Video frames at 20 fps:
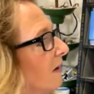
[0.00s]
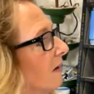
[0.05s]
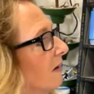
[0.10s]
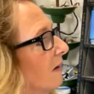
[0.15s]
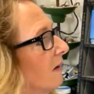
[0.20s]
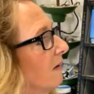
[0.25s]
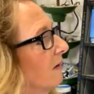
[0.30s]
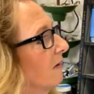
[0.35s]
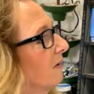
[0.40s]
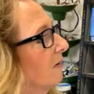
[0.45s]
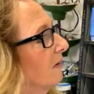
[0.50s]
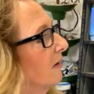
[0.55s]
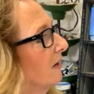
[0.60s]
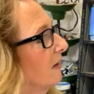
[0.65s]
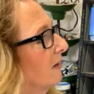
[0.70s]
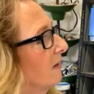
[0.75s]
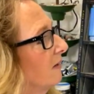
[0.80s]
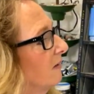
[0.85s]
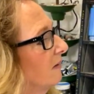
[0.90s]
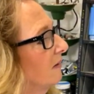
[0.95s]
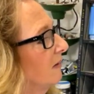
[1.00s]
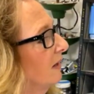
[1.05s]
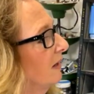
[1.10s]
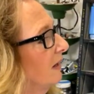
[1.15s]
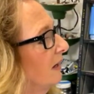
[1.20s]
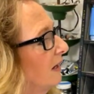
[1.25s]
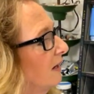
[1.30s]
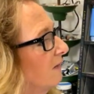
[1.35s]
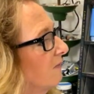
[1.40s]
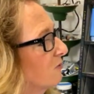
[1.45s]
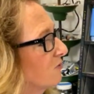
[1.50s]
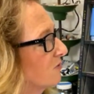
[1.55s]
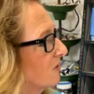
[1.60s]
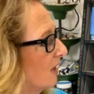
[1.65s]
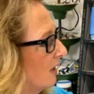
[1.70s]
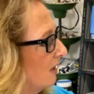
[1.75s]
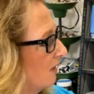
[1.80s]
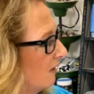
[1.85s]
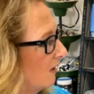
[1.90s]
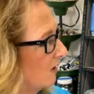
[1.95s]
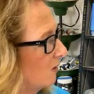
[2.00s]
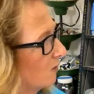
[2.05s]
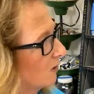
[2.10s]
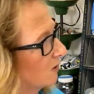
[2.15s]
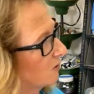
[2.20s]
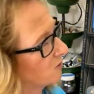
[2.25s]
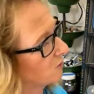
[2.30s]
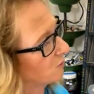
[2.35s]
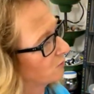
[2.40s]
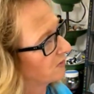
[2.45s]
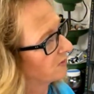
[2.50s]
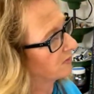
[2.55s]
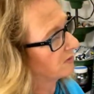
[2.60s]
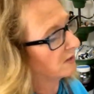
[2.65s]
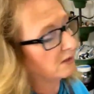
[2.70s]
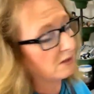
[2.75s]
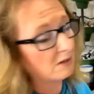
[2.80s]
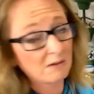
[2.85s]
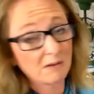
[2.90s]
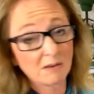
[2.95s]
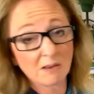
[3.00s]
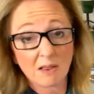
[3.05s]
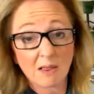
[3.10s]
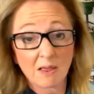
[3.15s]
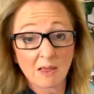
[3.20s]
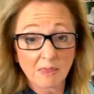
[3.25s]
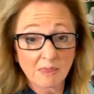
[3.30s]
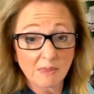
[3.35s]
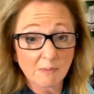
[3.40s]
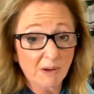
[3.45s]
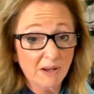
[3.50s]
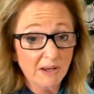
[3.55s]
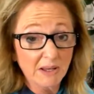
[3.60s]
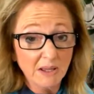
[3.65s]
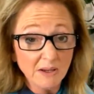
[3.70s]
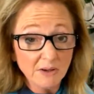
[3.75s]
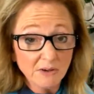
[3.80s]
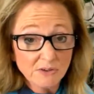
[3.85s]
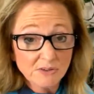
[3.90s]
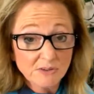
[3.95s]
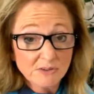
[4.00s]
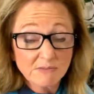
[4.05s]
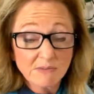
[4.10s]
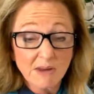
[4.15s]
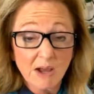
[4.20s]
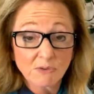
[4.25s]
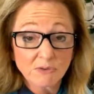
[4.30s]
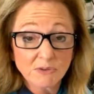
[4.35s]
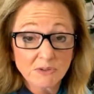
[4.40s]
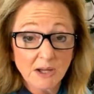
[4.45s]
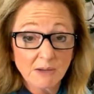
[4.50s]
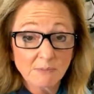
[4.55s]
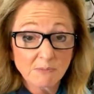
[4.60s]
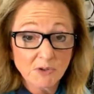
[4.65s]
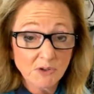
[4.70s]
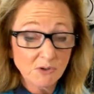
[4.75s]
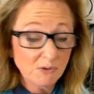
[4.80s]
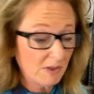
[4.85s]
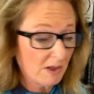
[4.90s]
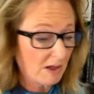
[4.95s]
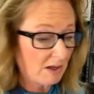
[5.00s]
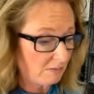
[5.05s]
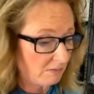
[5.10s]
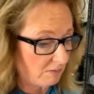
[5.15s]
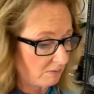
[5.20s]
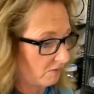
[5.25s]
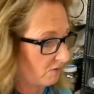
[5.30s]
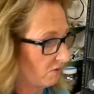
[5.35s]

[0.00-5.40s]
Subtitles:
All right. And if there's anything you want to do with the bunny ears, now's the time to do that.